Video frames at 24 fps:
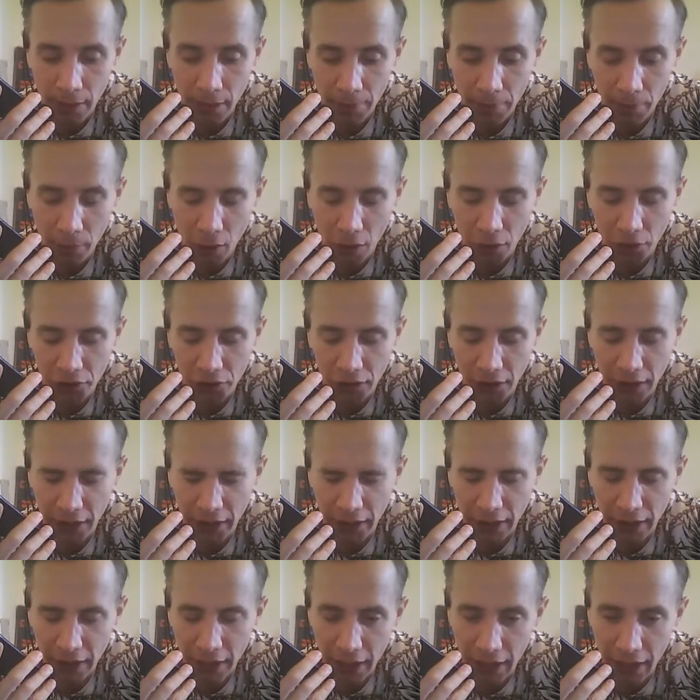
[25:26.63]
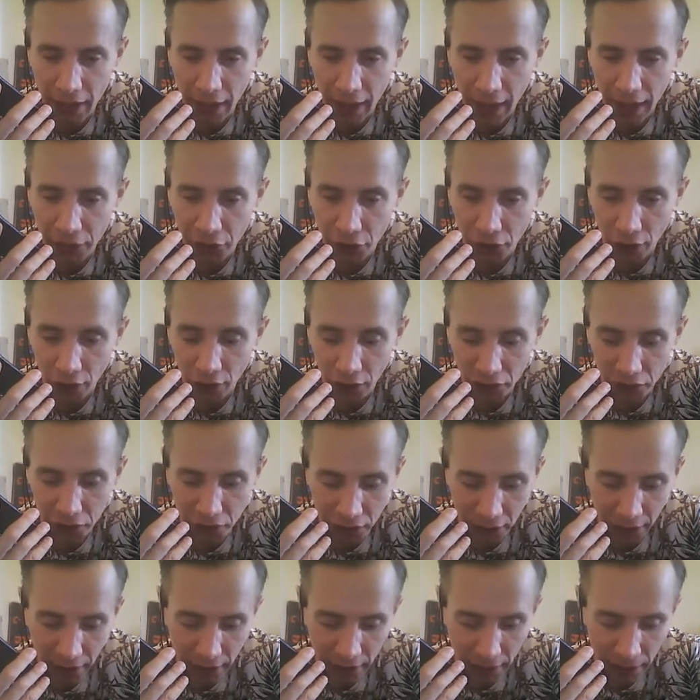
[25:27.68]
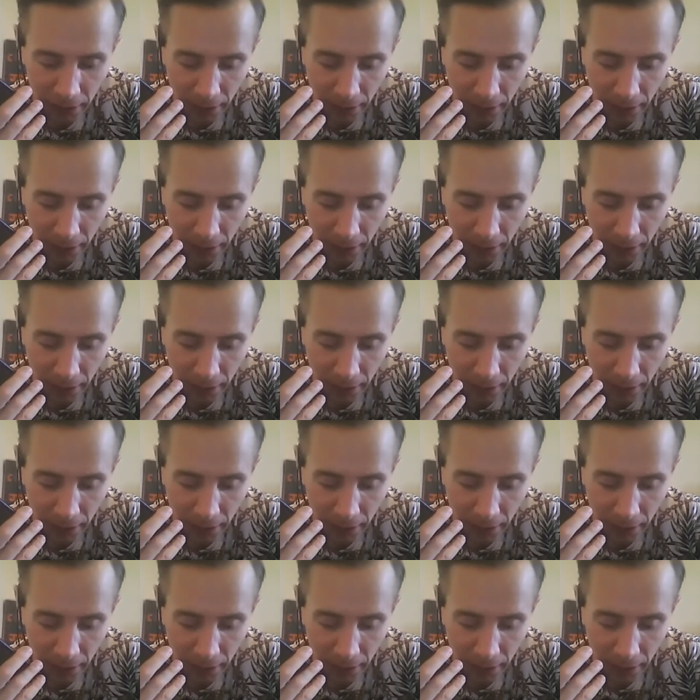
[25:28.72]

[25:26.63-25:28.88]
Marketing in HR. Do you say?